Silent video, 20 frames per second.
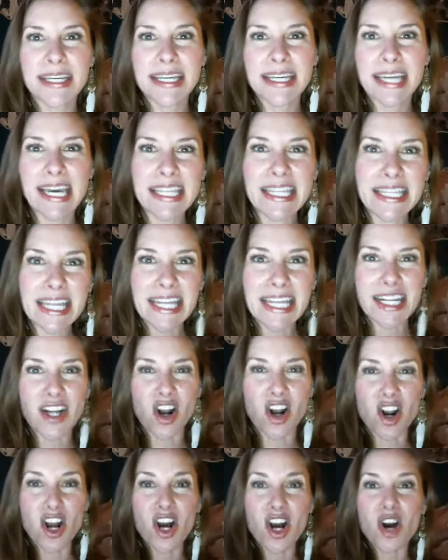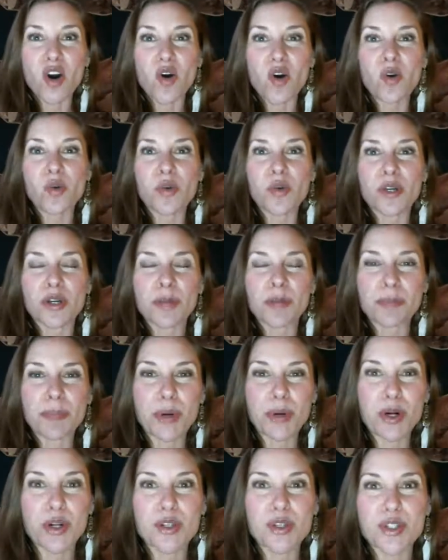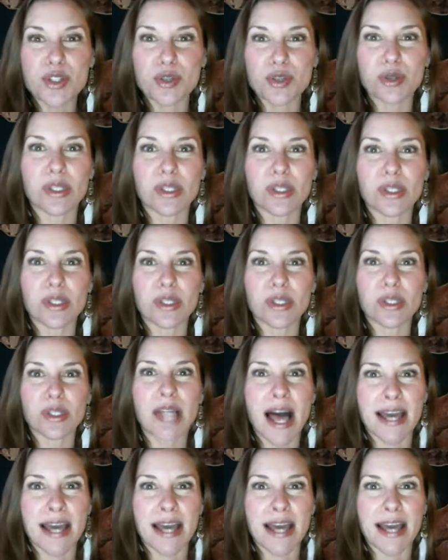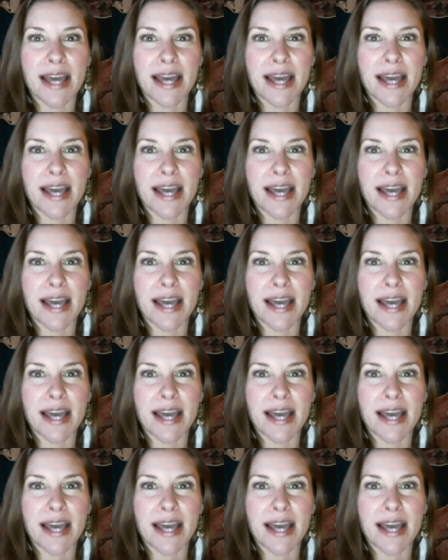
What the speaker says: and then in our own personal lives